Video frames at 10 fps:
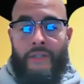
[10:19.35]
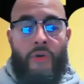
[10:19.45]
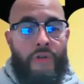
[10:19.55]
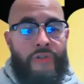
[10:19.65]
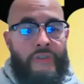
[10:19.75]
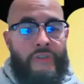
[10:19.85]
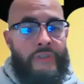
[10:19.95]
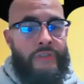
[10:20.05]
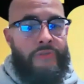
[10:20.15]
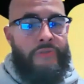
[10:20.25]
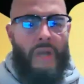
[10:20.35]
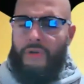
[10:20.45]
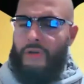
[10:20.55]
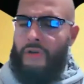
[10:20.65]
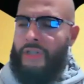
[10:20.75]
courses,
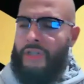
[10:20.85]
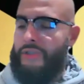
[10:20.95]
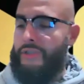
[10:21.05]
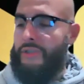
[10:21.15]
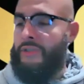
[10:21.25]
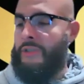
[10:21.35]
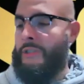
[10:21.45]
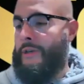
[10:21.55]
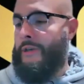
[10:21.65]
microaggressions,